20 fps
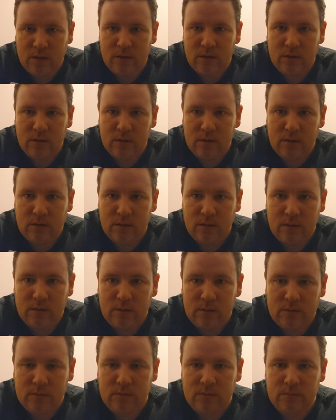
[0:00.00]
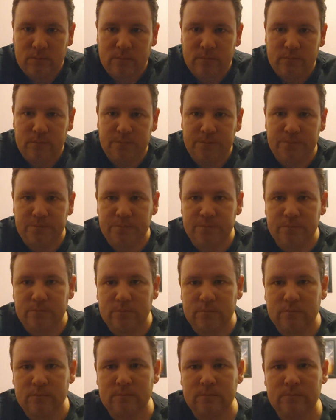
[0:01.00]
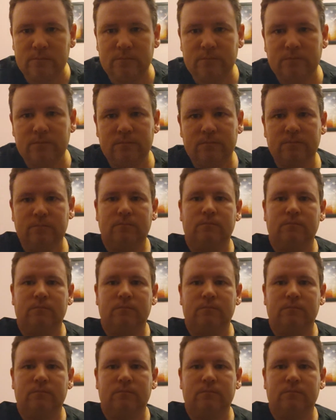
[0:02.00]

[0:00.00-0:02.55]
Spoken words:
Nothing is said.